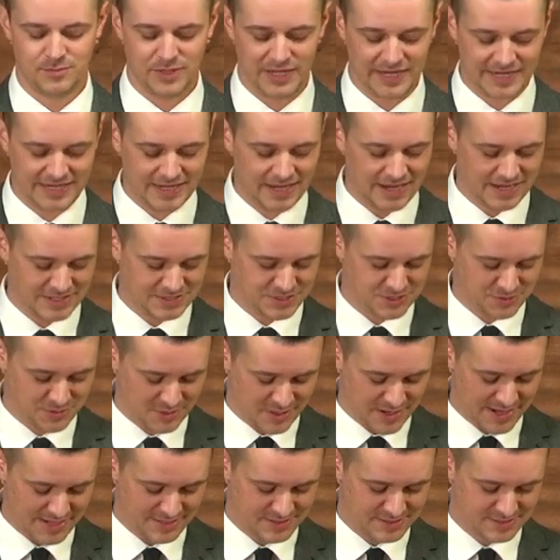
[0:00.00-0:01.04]
By God's
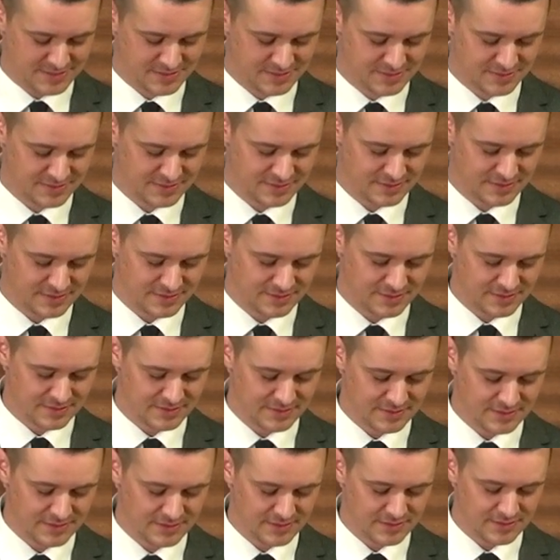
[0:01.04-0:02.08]
grace,
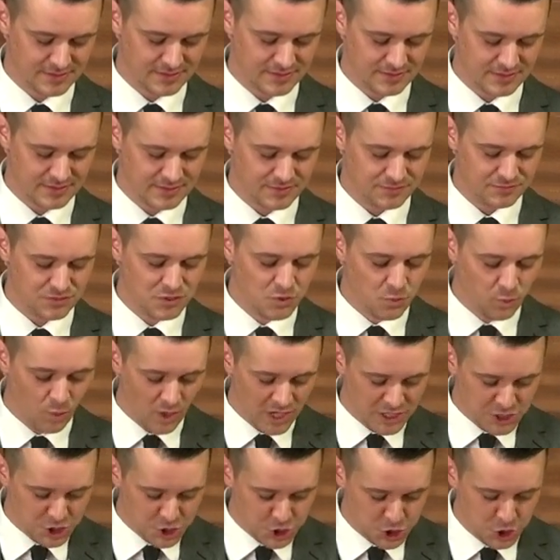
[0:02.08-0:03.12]
you
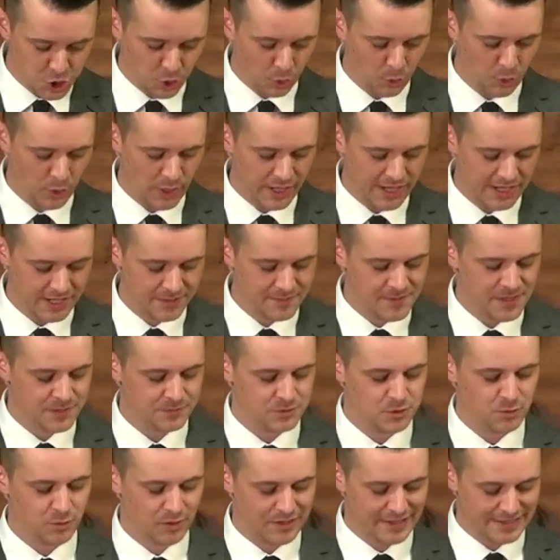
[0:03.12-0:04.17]
want joy,
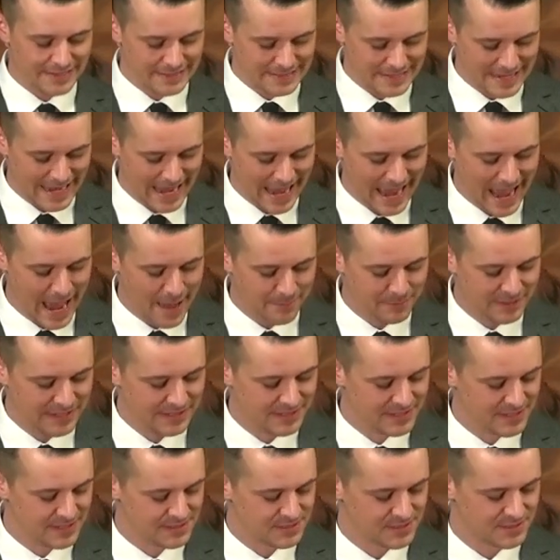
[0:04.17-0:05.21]
you want
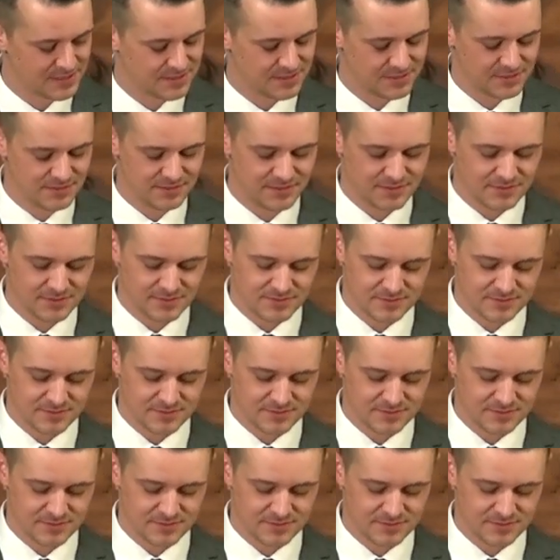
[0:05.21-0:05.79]
happiness.